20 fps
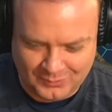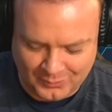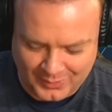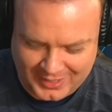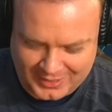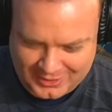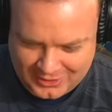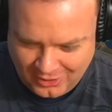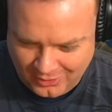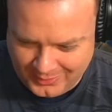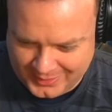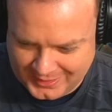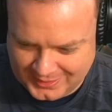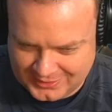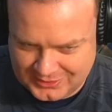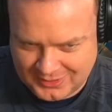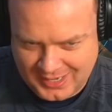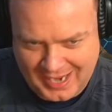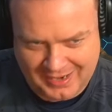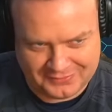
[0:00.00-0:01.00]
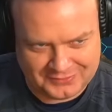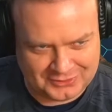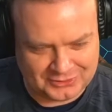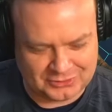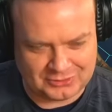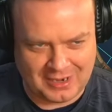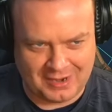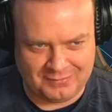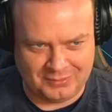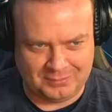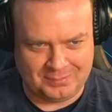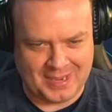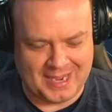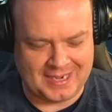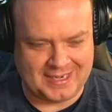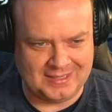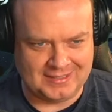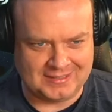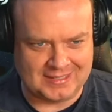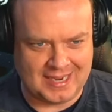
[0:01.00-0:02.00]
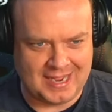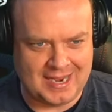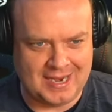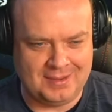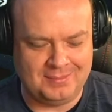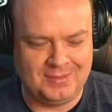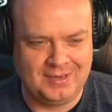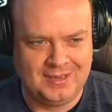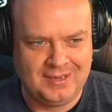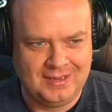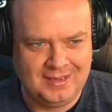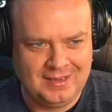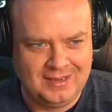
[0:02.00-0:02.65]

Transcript: we're going to have to travel back in time